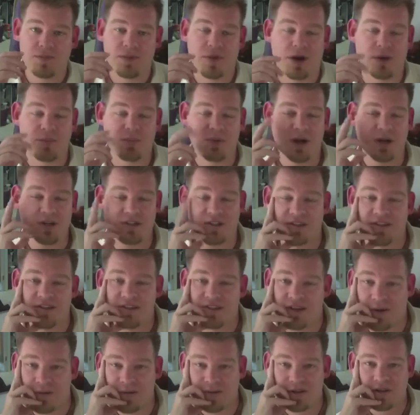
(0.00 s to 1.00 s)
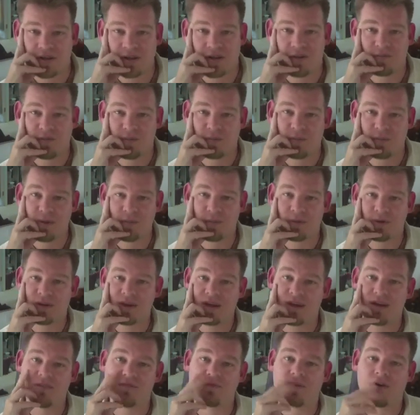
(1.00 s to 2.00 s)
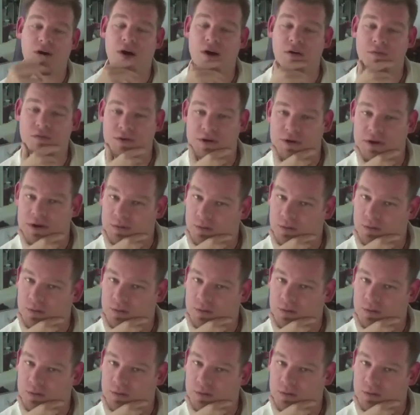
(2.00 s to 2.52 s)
Our project is always looking for people to get involved.